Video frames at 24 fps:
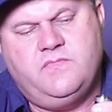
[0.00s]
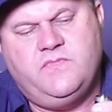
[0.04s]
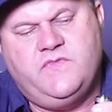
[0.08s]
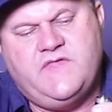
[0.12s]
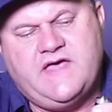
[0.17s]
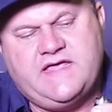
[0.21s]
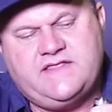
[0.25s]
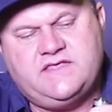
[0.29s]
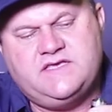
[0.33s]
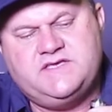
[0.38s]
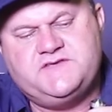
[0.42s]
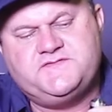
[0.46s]

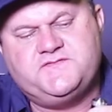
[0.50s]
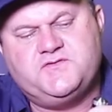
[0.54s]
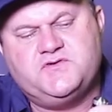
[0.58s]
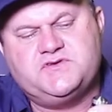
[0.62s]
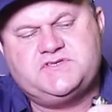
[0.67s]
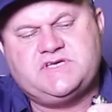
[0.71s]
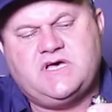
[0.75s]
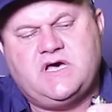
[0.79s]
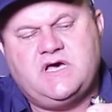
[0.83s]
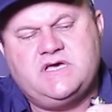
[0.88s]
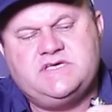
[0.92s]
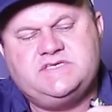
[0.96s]
That is for
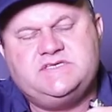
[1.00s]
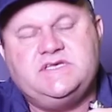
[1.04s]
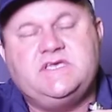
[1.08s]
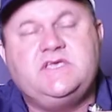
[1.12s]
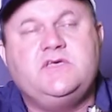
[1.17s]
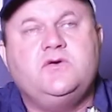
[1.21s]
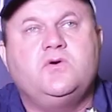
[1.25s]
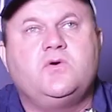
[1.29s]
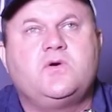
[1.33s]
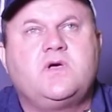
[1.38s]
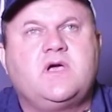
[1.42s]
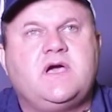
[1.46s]
sizing
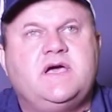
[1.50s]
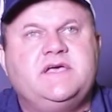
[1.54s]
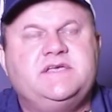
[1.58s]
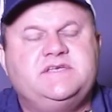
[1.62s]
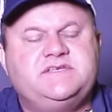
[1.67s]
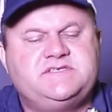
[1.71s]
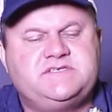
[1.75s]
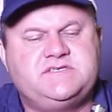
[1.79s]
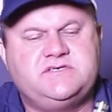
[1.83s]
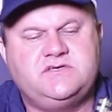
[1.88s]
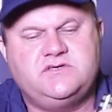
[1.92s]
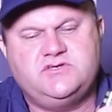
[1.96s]
your
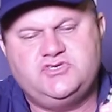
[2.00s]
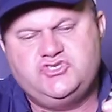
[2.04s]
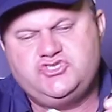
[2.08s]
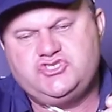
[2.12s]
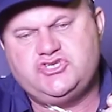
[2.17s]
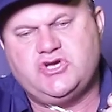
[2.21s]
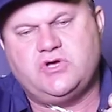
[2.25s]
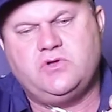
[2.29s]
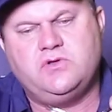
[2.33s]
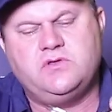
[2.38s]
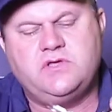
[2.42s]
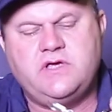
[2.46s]
case
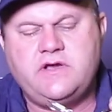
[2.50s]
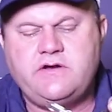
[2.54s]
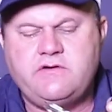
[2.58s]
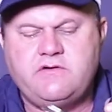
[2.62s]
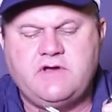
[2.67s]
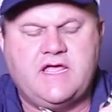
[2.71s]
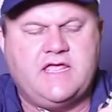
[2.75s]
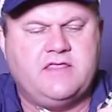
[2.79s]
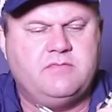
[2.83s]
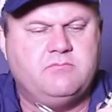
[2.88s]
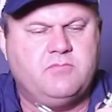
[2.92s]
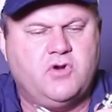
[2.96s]
shoulder
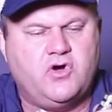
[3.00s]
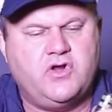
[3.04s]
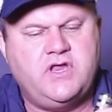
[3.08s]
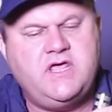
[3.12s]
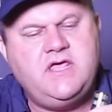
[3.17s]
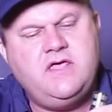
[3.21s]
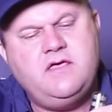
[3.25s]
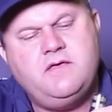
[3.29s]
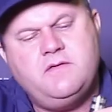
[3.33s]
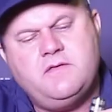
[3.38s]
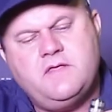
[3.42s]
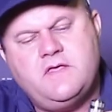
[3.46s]
and
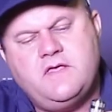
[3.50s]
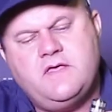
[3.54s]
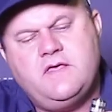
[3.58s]
body,